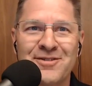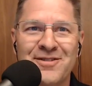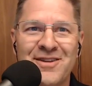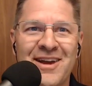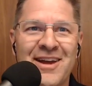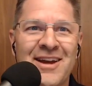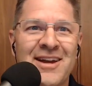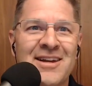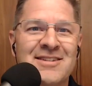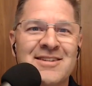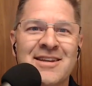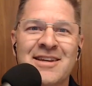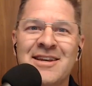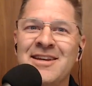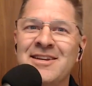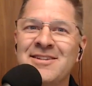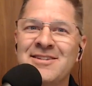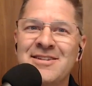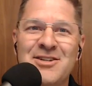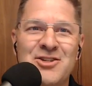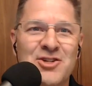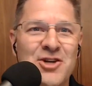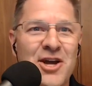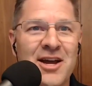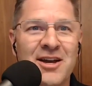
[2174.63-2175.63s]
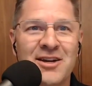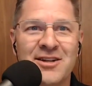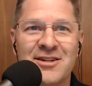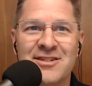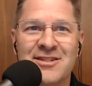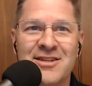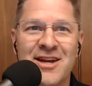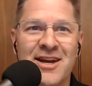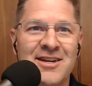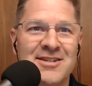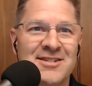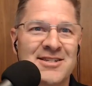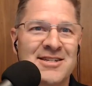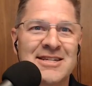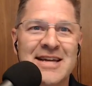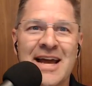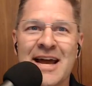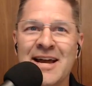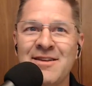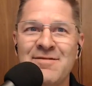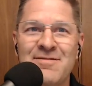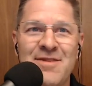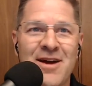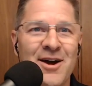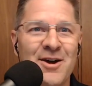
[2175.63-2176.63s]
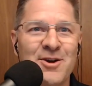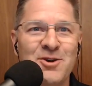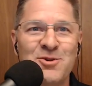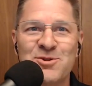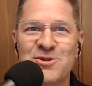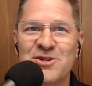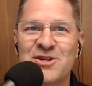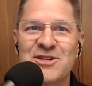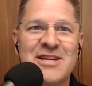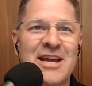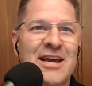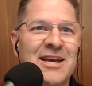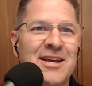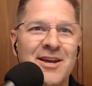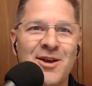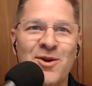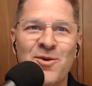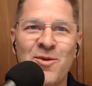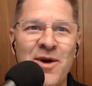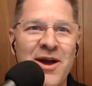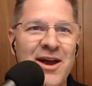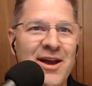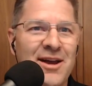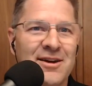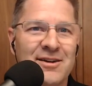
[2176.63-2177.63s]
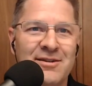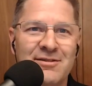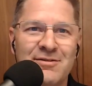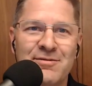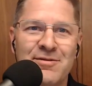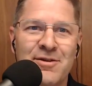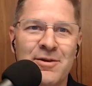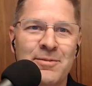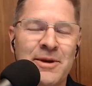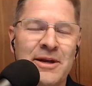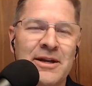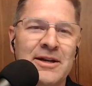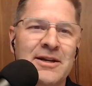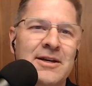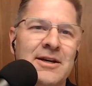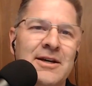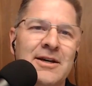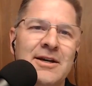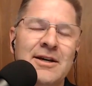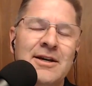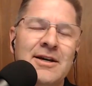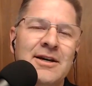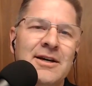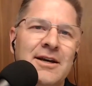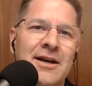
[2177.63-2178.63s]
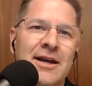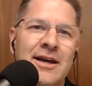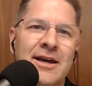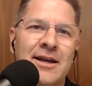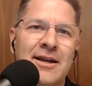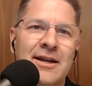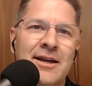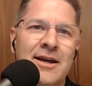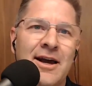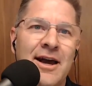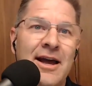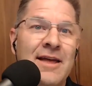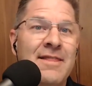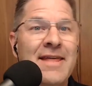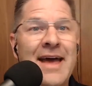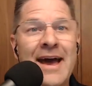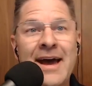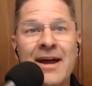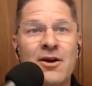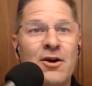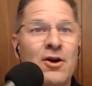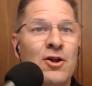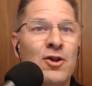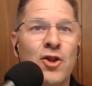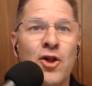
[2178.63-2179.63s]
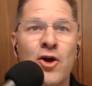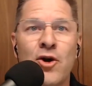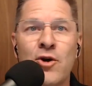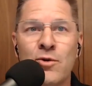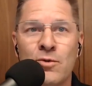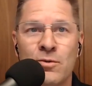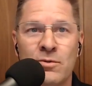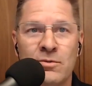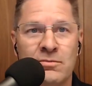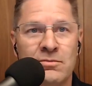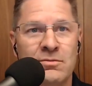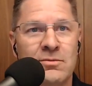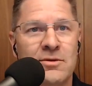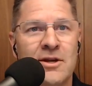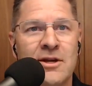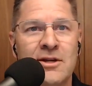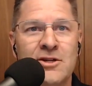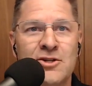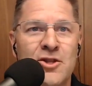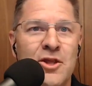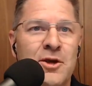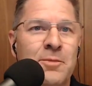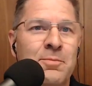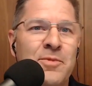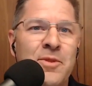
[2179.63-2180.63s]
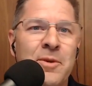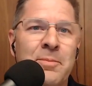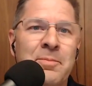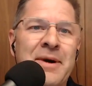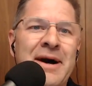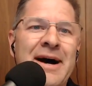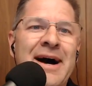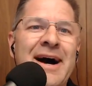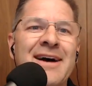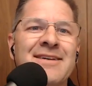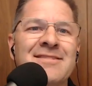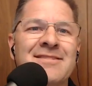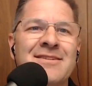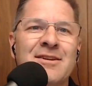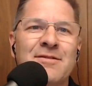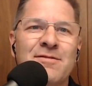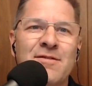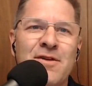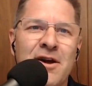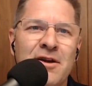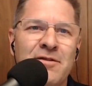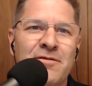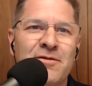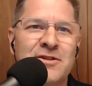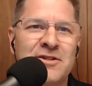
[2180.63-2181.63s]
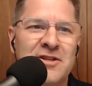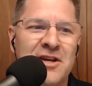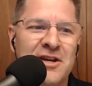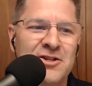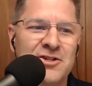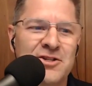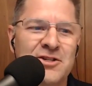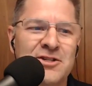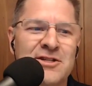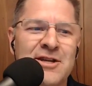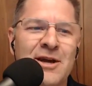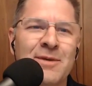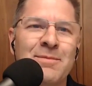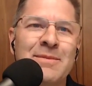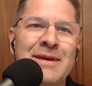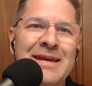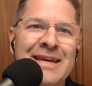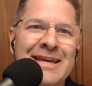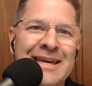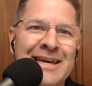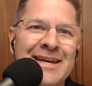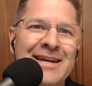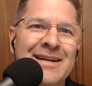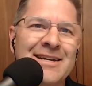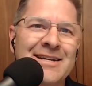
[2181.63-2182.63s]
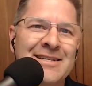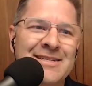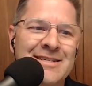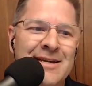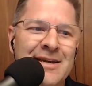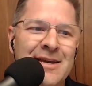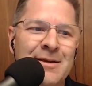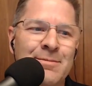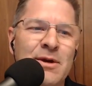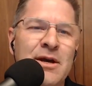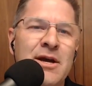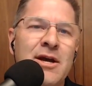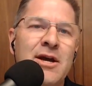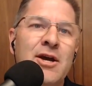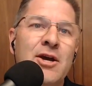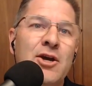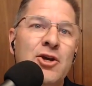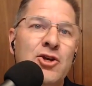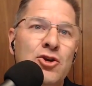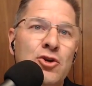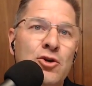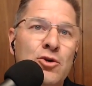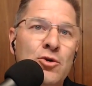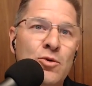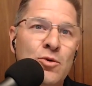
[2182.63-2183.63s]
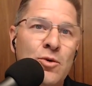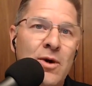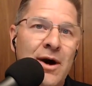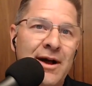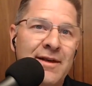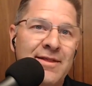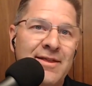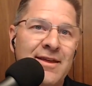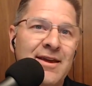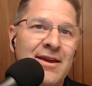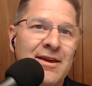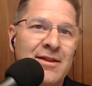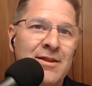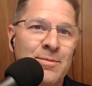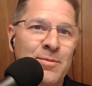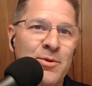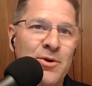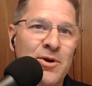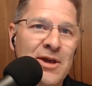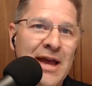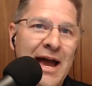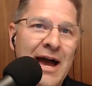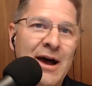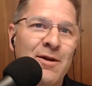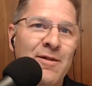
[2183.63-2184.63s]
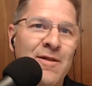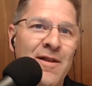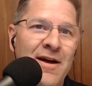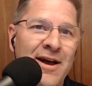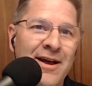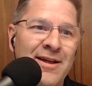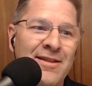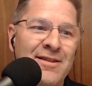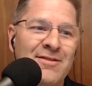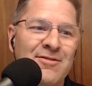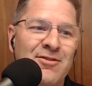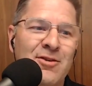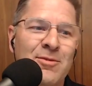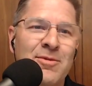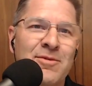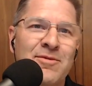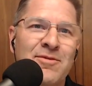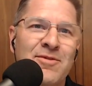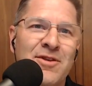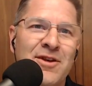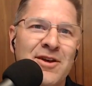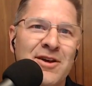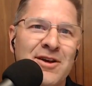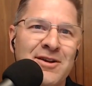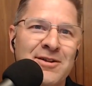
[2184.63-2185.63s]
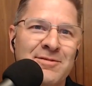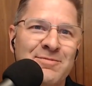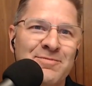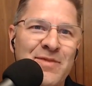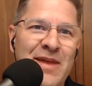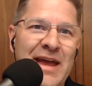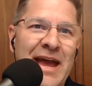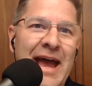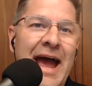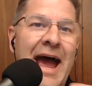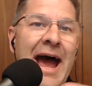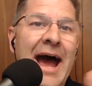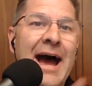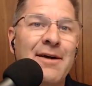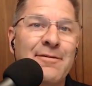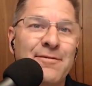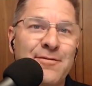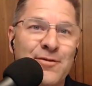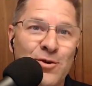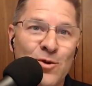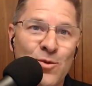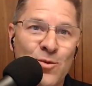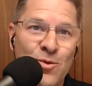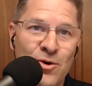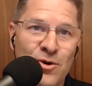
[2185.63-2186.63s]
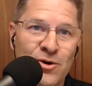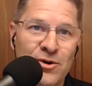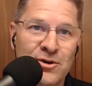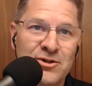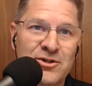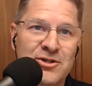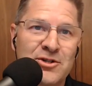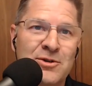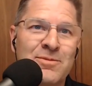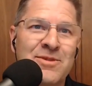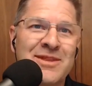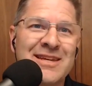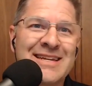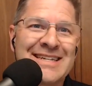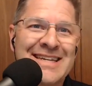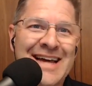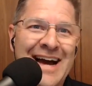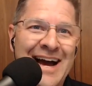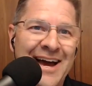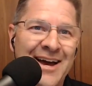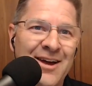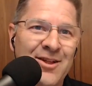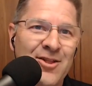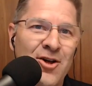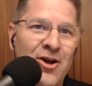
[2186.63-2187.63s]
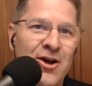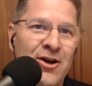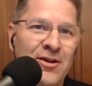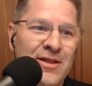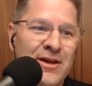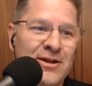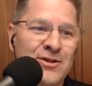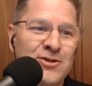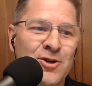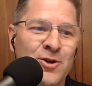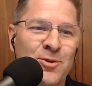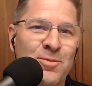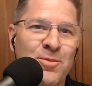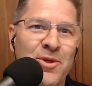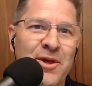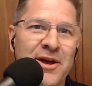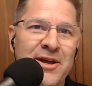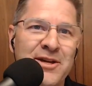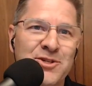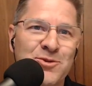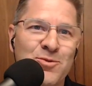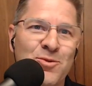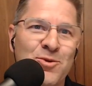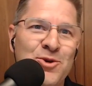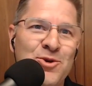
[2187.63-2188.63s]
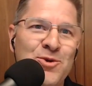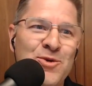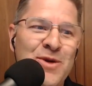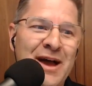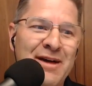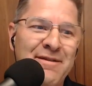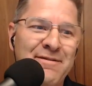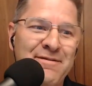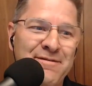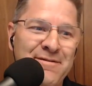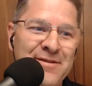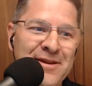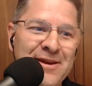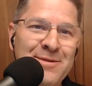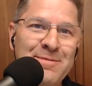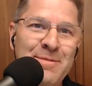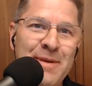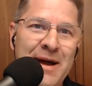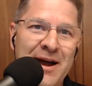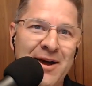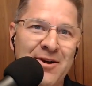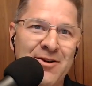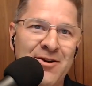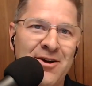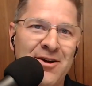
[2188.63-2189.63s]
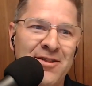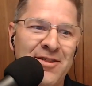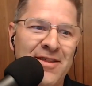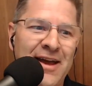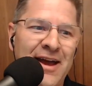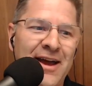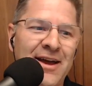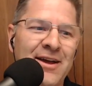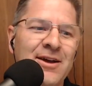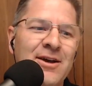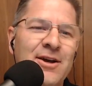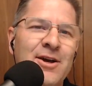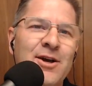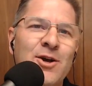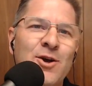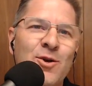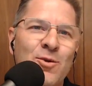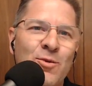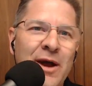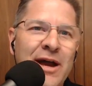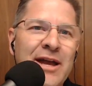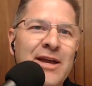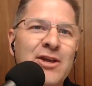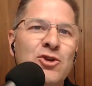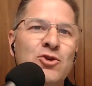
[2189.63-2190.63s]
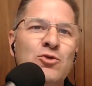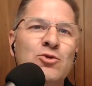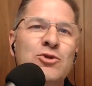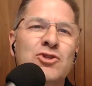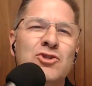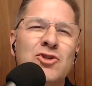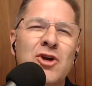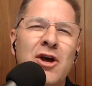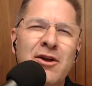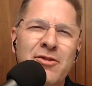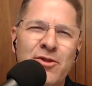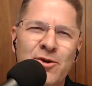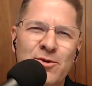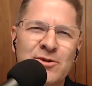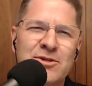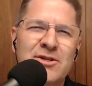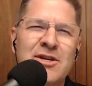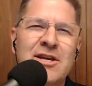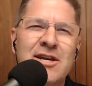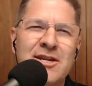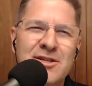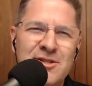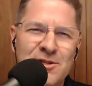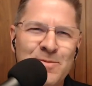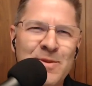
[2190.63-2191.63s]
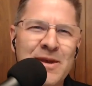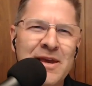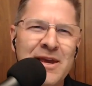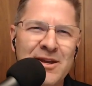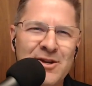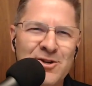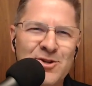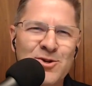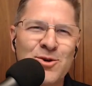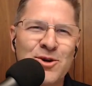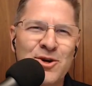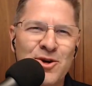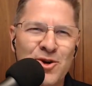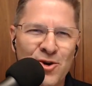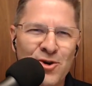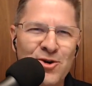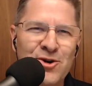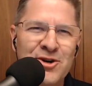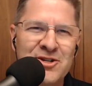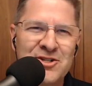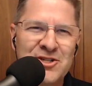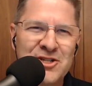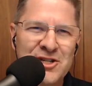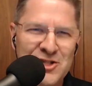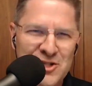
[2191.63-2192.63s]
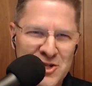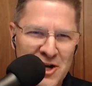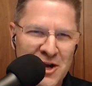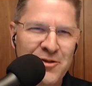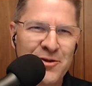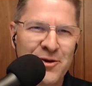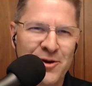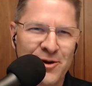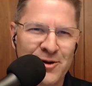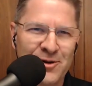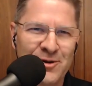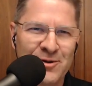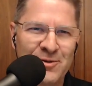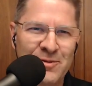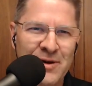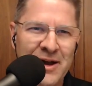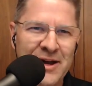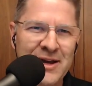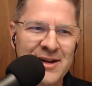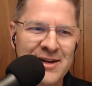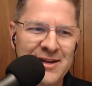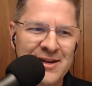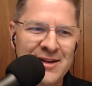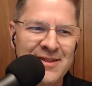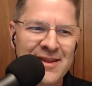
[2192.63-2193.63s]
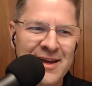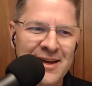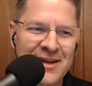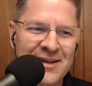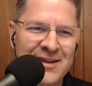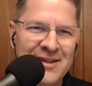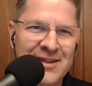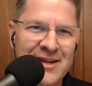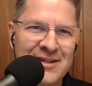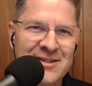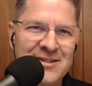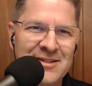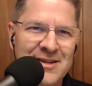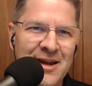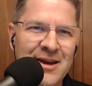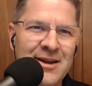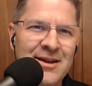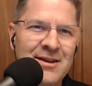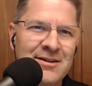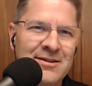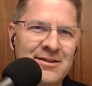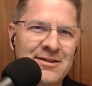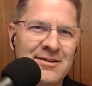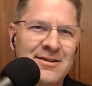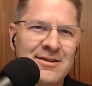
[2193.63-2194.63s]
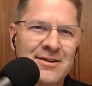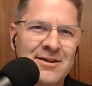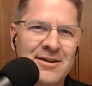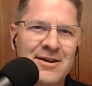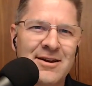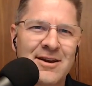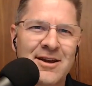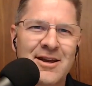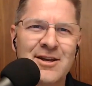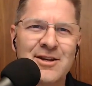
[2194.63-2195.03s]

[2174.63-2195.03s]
And it's mm-hmm. an easy mm-hmm. check to say, is this adding value or is it taking away from it? Mm-hmm. And, uh, and that alone can the, the positive conversations that begin in a team you i think in the book outline some of the afterwards some of the dialogue that took place where you got feedback on that right mm-hmm. you saw those kids begin to encourage each other right in that yeah. in that setting hmm.